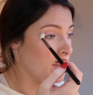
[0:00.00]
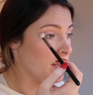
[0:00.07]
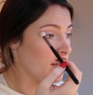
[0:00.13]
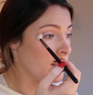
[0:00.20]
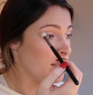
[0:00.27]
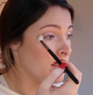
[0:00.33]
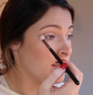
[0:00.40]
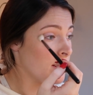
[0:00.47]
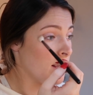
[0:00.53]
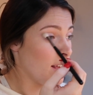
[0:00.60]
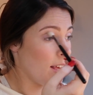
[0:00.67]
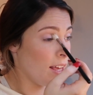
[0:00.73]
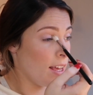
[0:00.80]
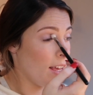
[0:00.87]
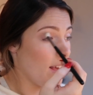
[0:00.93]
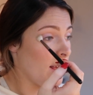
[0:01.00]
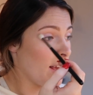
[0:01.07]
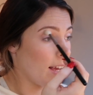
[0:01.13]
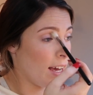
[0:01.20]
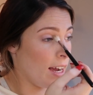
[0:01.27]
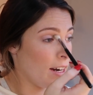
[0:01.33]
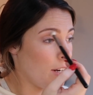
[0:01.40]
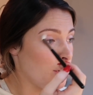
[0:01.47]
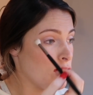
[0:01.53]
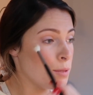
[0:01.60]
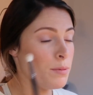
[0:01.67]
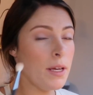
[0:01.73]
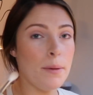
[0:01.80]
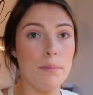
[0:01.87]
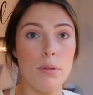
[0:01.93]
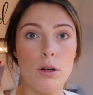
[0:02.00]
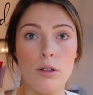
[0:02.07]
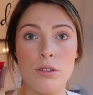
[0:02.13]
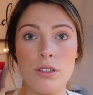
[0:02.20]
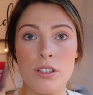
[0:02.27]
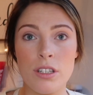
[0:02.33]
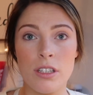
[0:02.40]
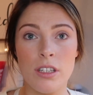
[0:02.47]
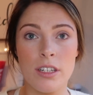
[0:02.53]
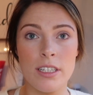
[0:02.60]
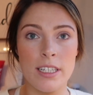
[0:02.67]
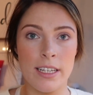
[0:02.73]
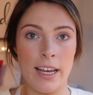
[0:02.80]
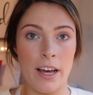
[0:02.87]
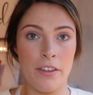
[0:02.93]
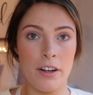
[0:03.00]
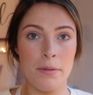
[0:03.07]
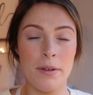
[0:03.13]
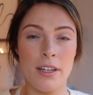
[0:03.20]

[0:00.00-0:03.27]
because it kind of just like pulls the look together,